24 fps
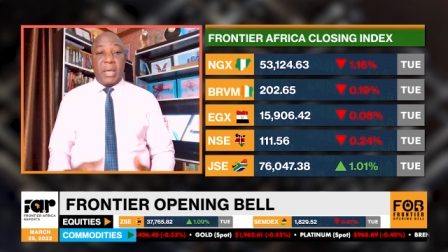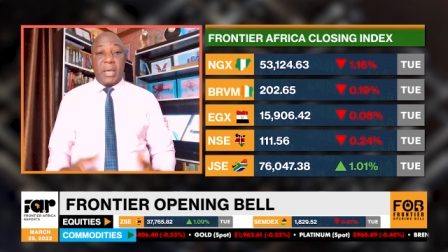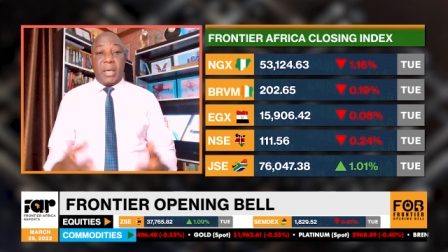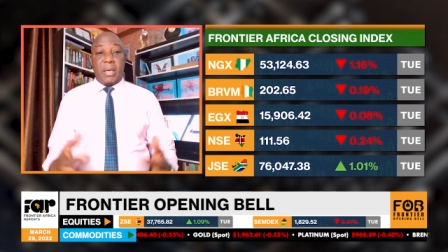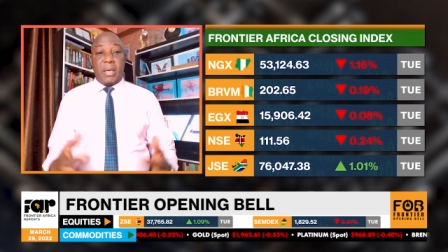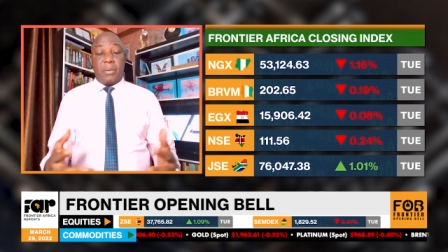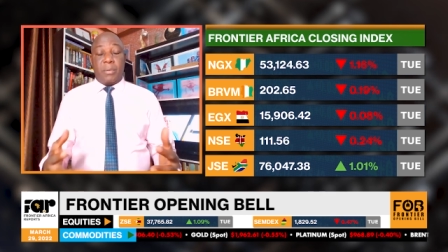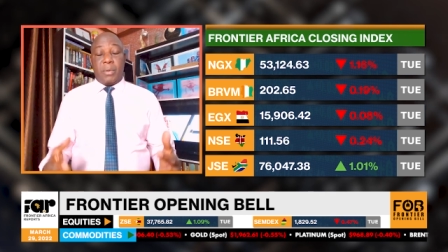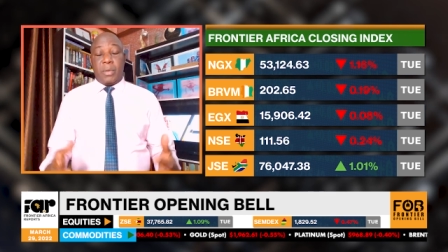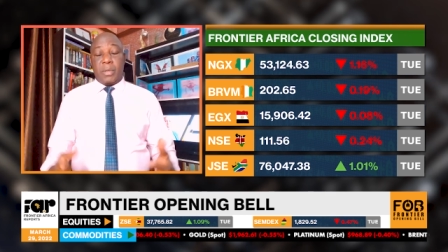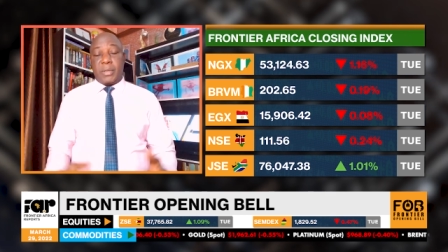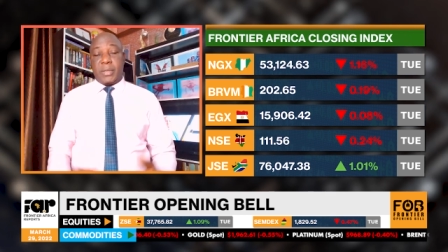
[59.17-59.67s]

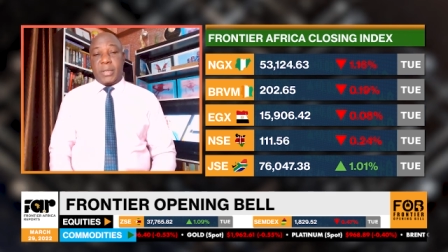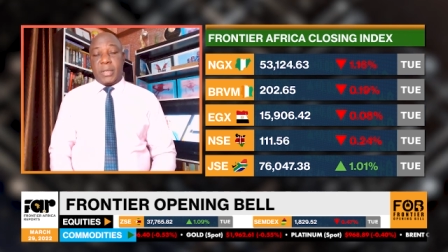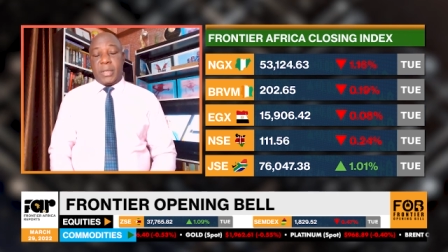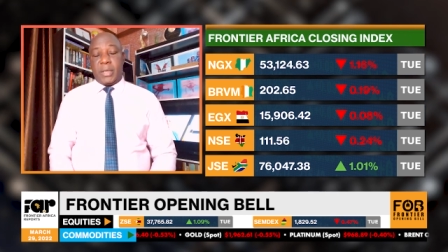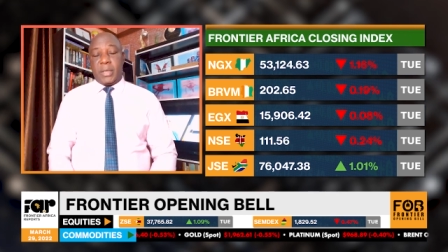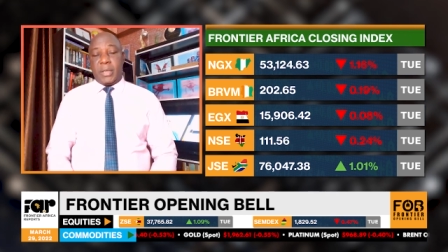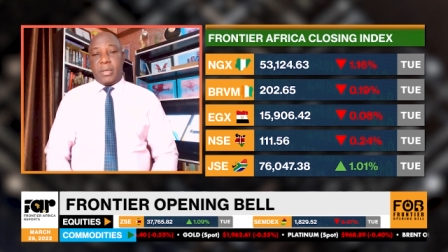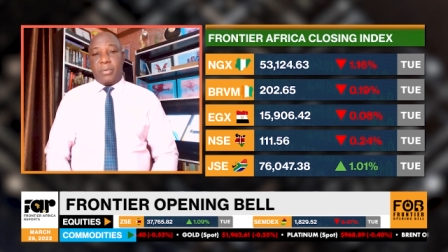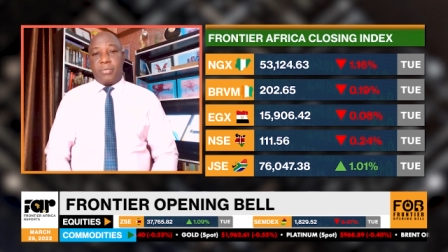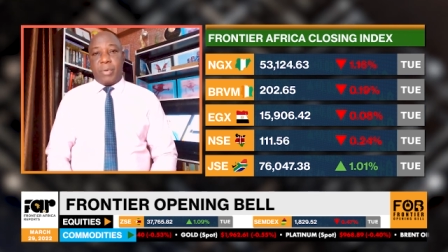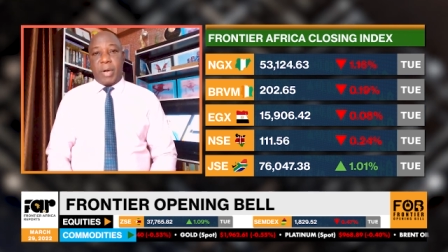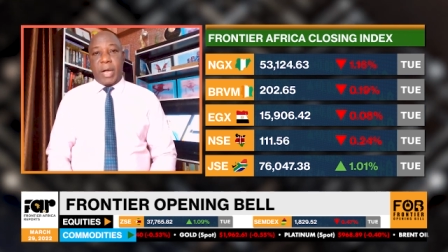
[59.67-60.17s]
was
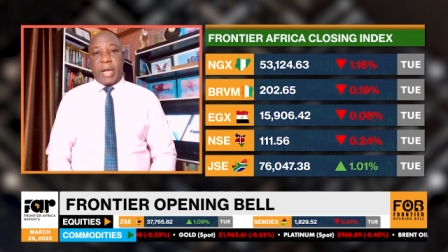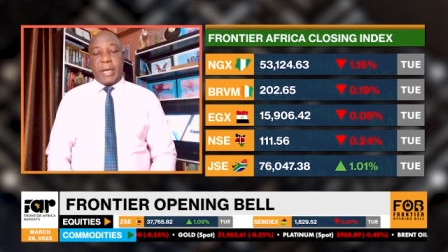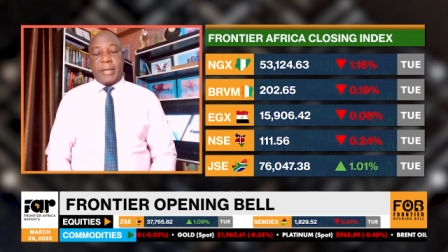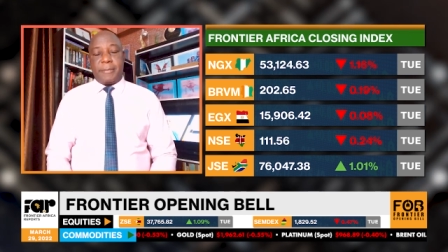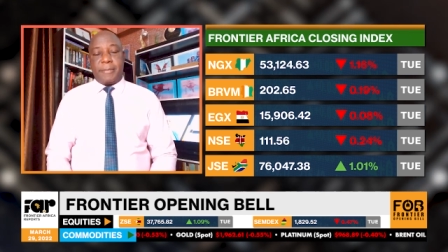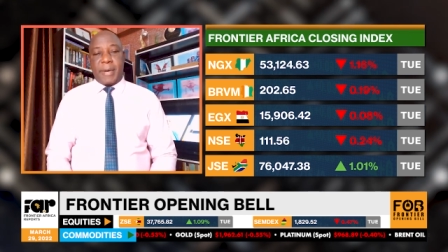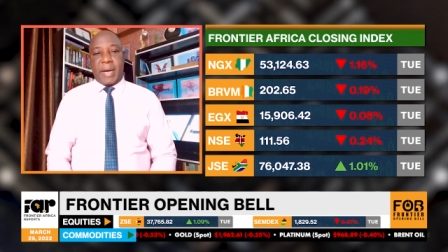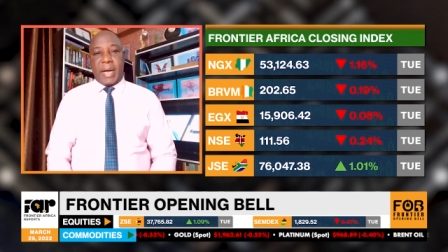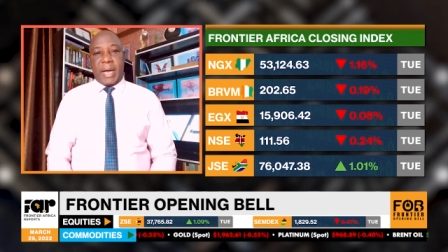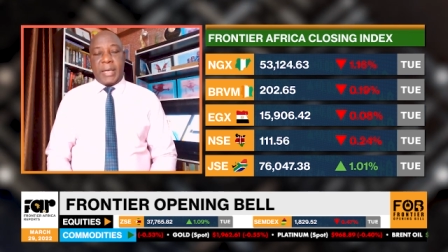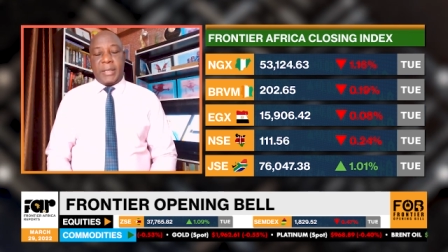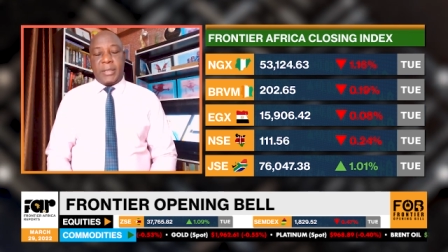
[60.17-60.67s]
in the red
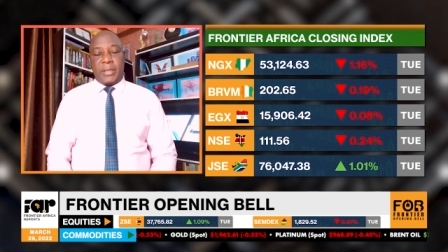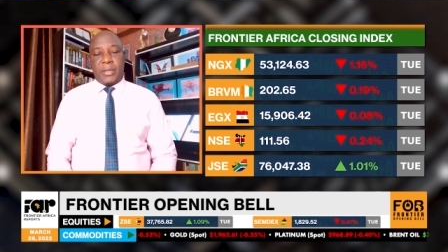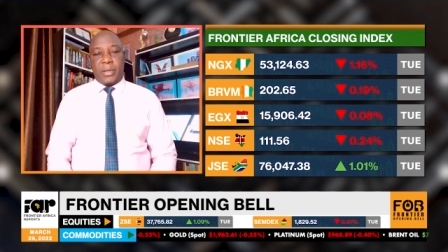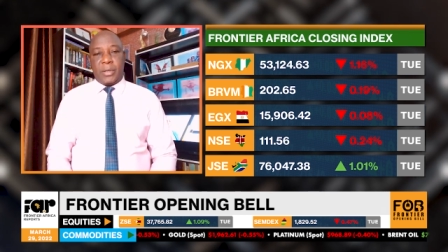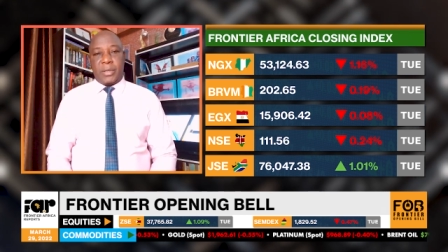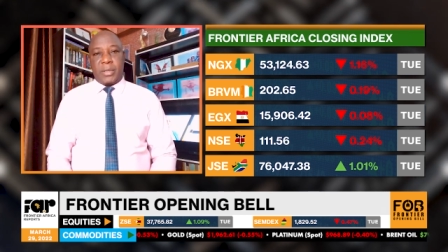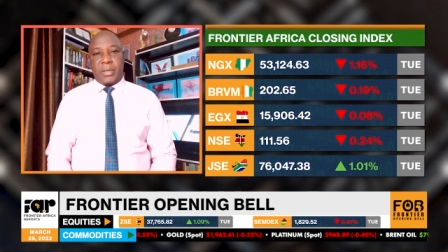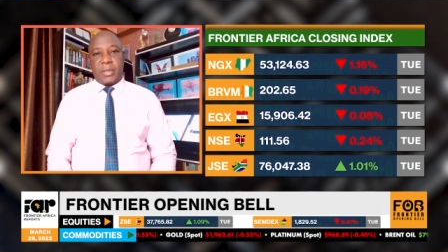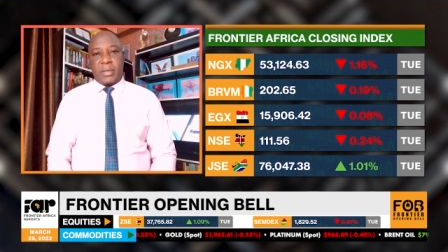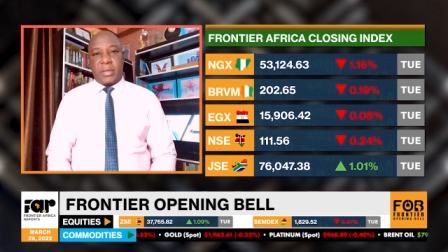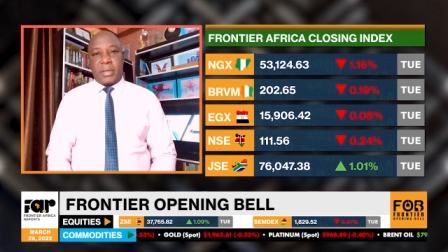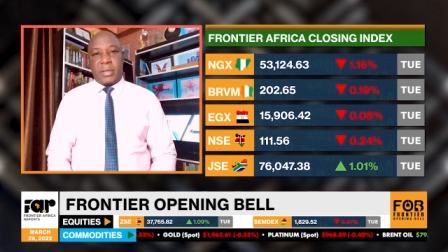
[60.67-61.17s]
by
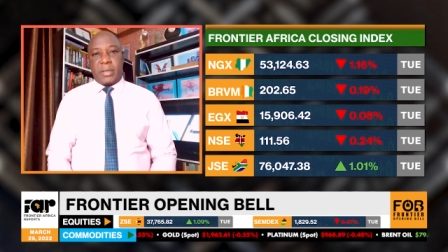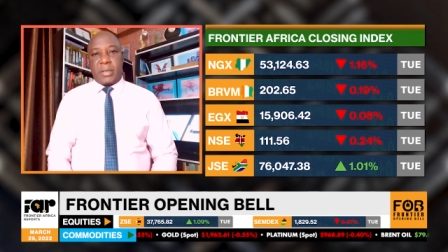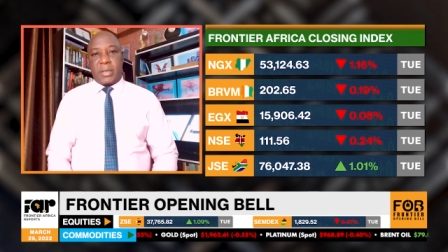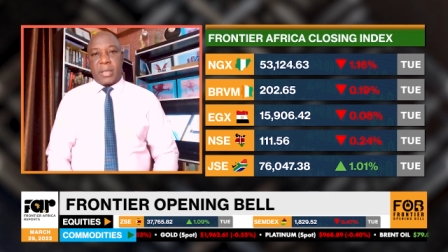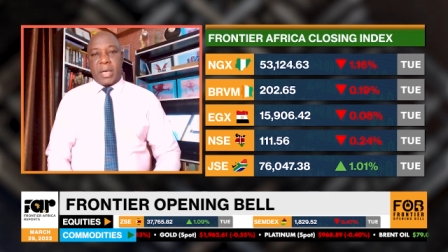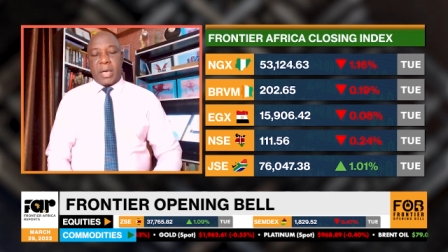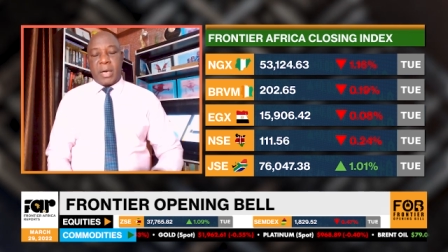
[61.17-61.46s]
just